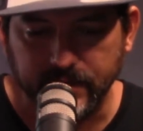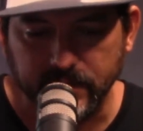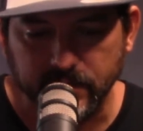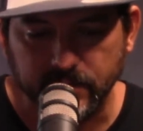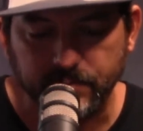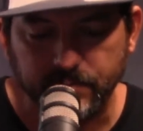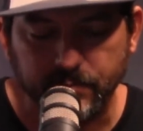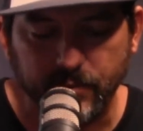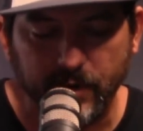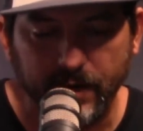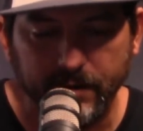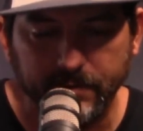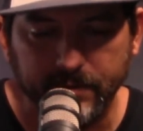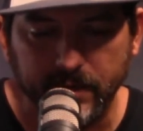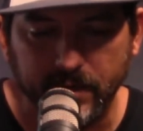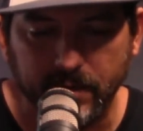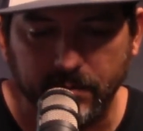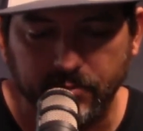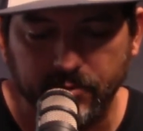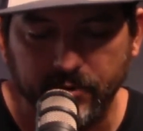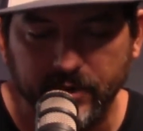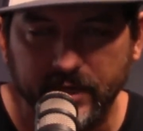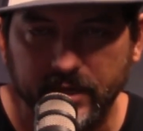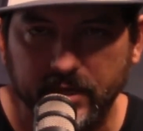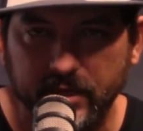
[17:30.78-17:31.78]
is probably a
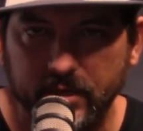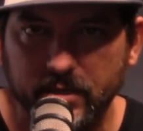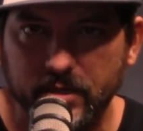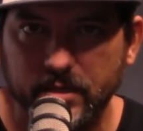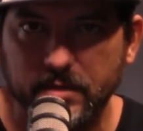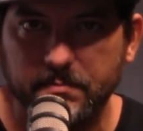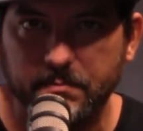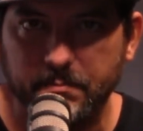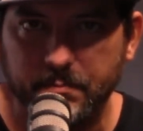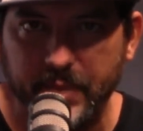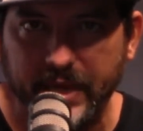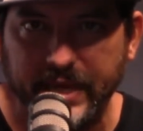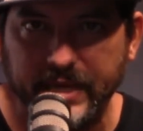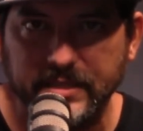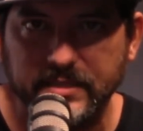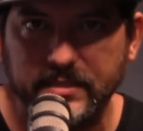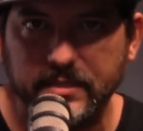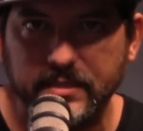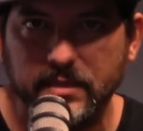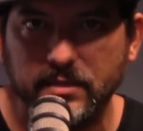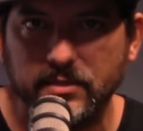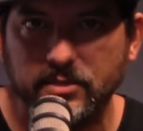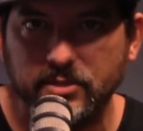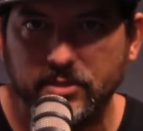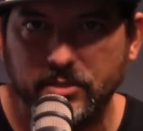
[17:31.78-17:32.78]
pretty good base
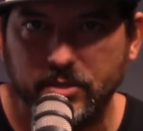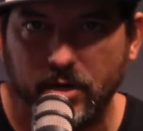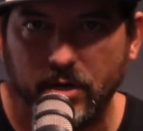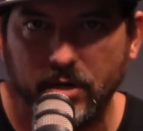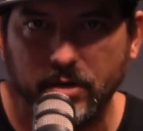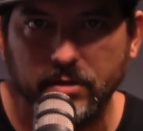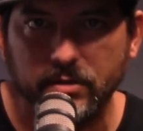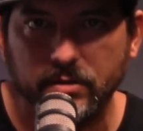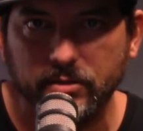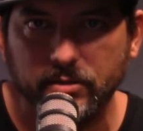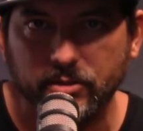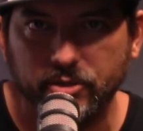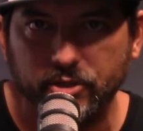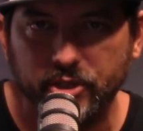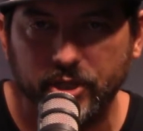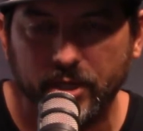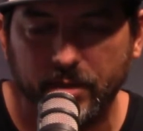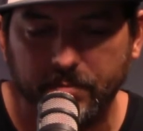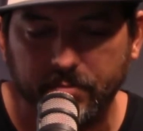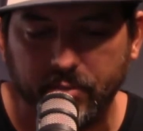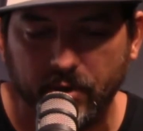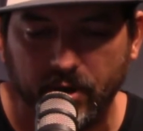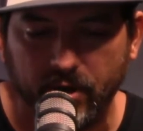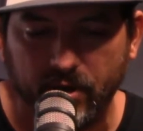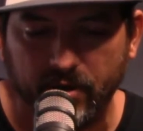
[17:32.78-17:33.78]
start
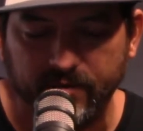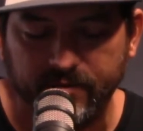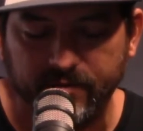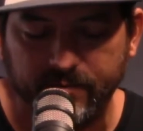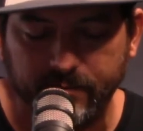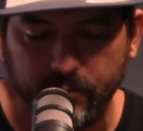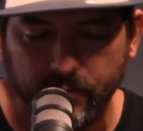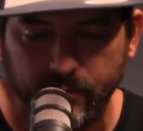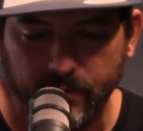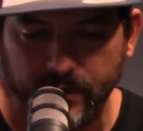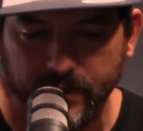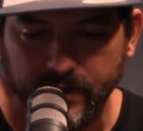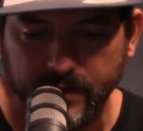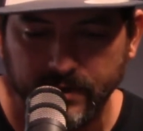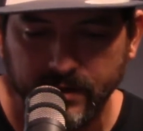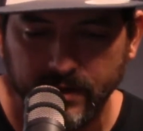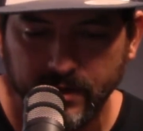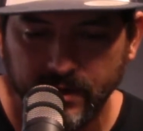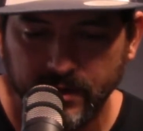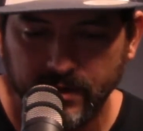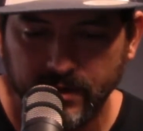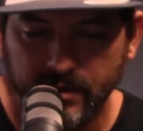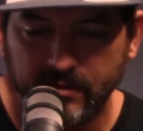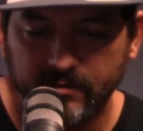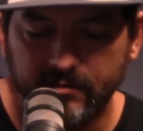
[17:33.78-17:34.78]
jump off point
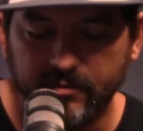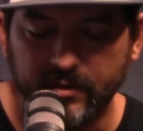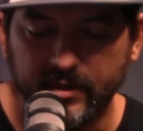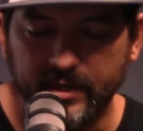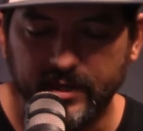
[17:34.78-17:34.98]
for